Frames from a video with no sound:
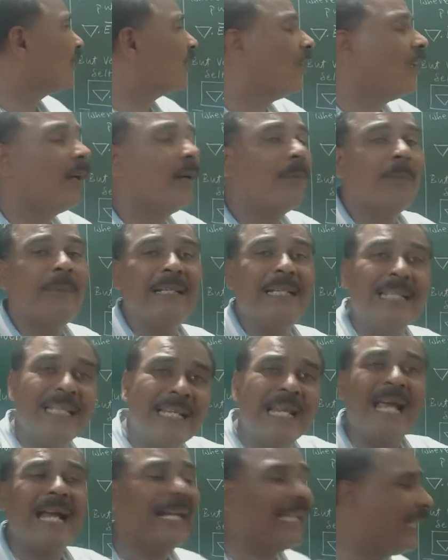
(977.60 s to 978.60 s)
of
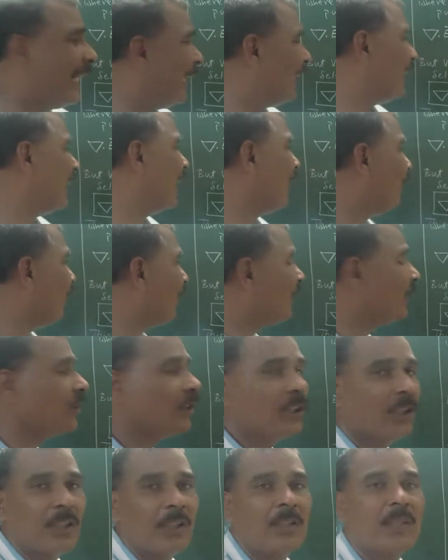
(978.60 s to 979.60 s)
Dirac delta
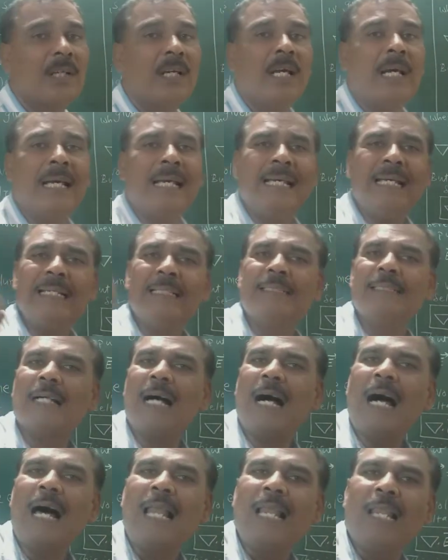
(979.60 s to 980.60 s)
function is
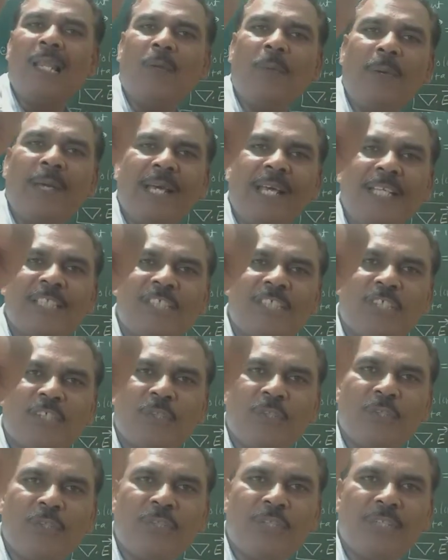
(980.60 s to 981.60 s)
always
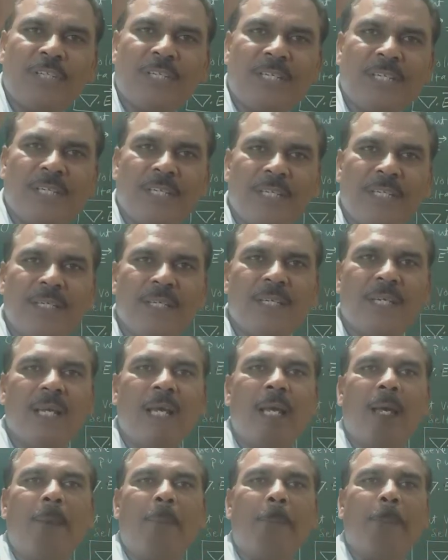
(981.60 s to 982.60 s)
unity,
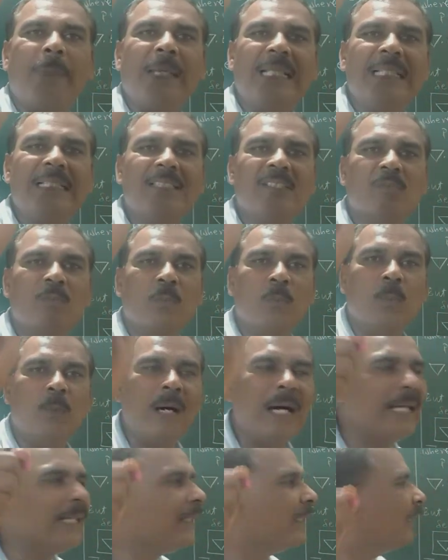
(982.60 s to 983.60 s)
means
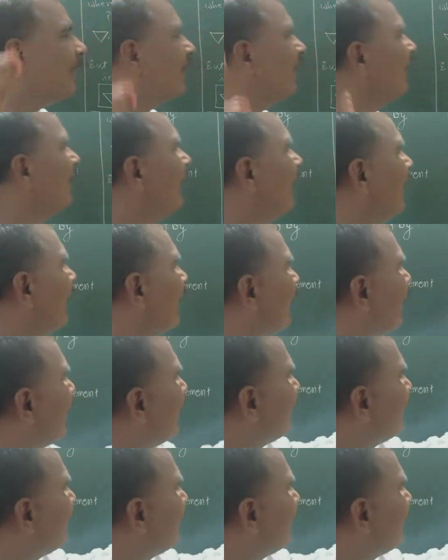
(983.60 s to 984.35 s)
1. That is